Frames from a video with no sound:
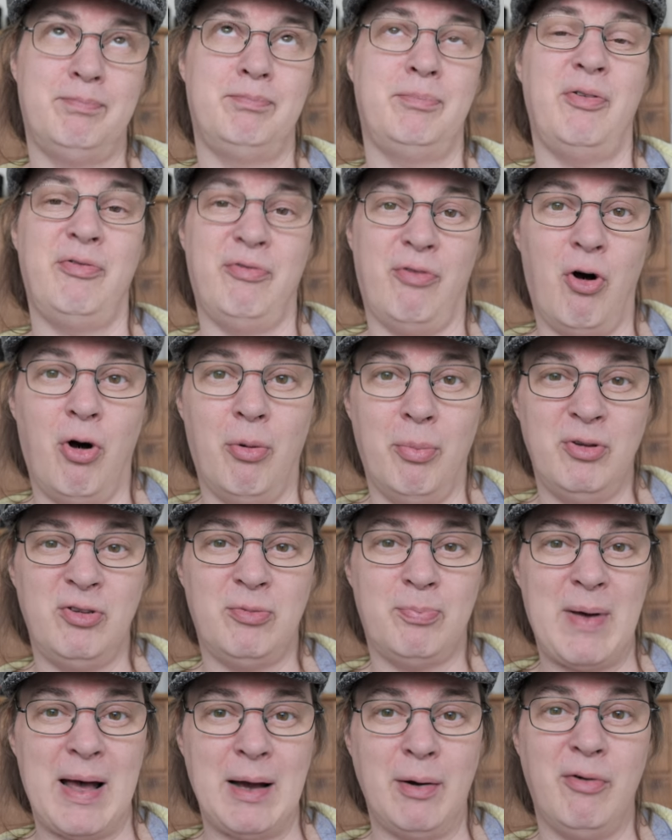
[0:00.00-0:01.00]

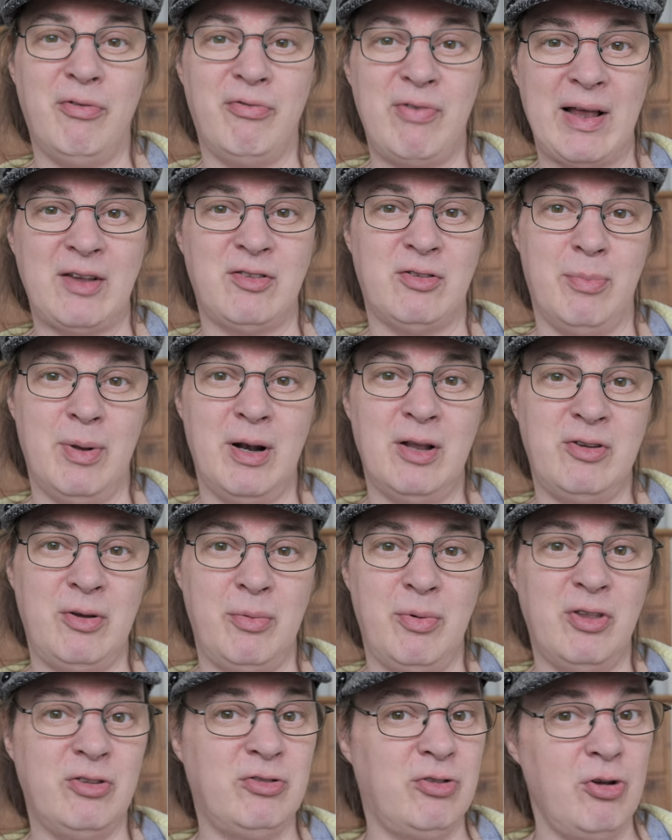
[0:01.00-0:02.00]
performance, power, flexibility
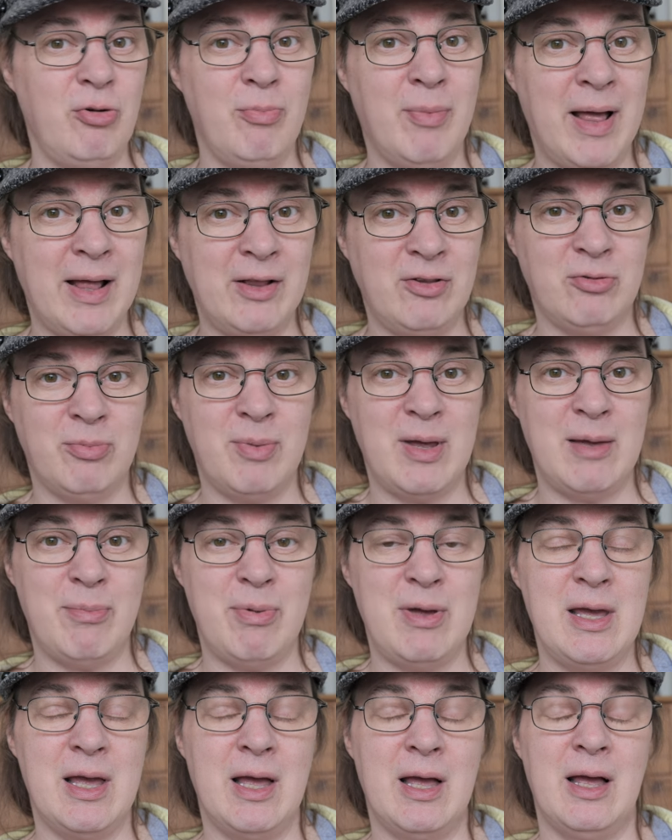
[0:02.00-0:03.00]
with a zoom lens
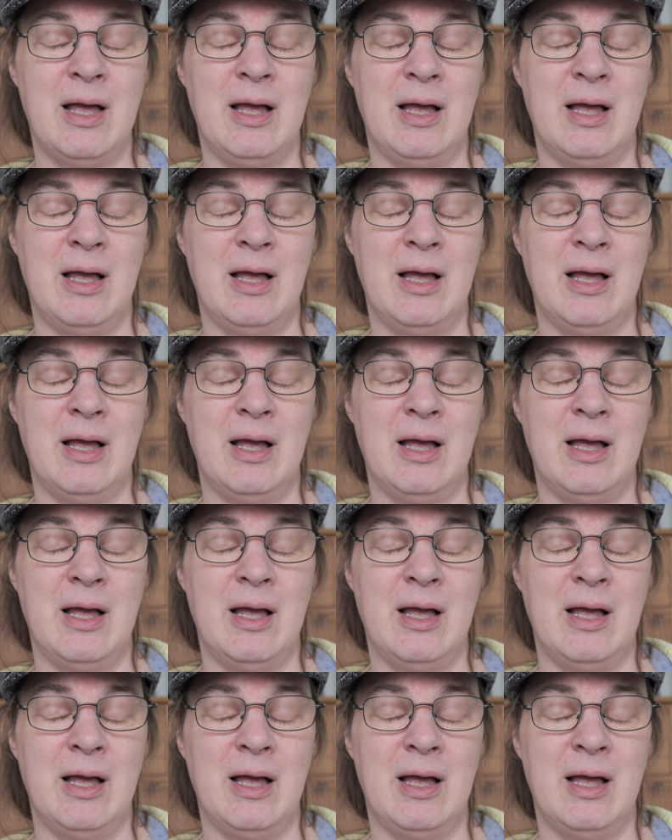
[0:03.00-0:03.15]
maybe